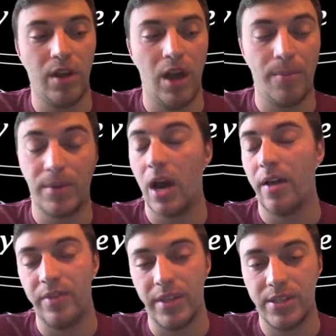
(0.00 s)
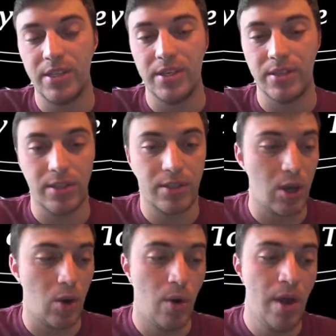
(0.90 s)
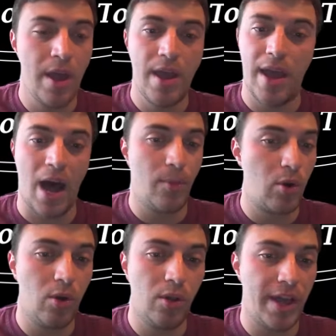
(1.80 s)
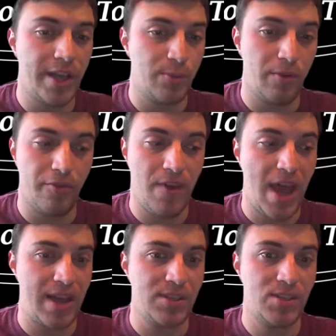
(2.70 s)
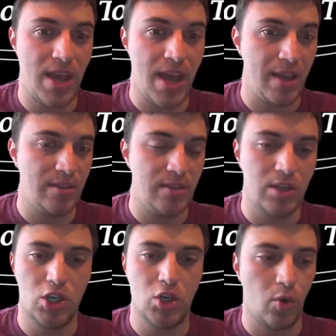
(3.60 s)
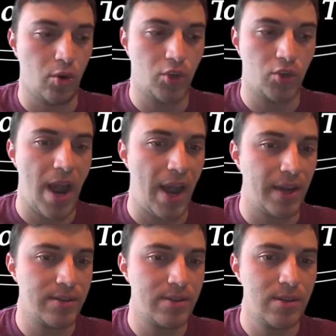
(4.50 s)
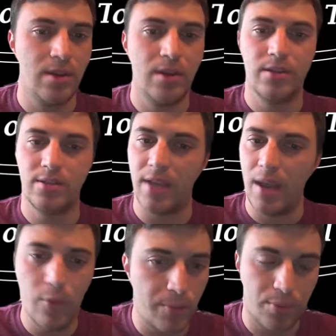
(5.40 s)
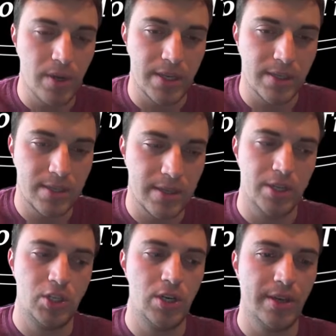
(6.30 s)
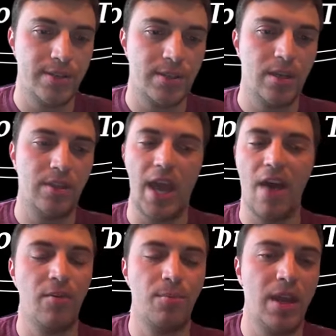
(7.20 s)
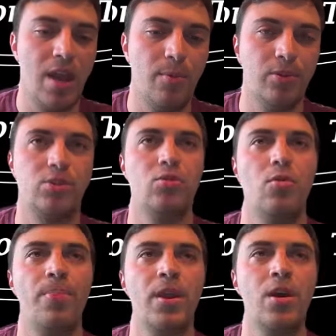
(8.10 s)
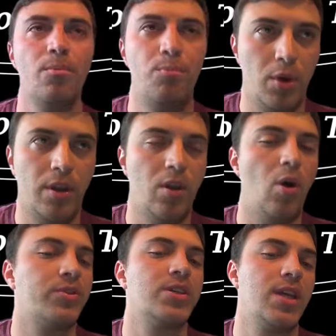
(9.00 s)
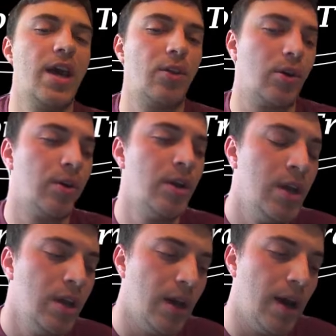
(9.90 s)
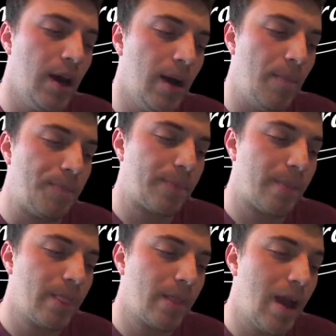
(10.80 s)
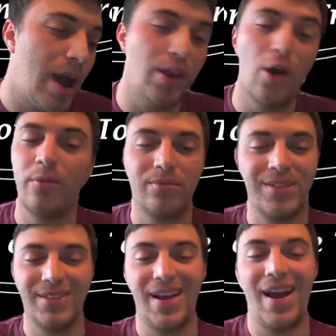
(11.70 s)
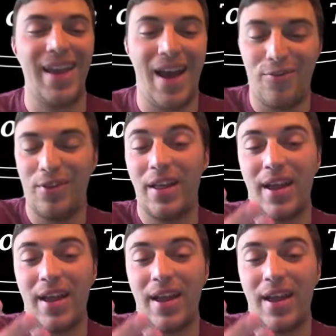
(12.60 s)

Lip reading: gotten this season. So Almirola has been fast at these shorter tracks. Same with Priest. It just, they haven't been able to put it all together. I know I feel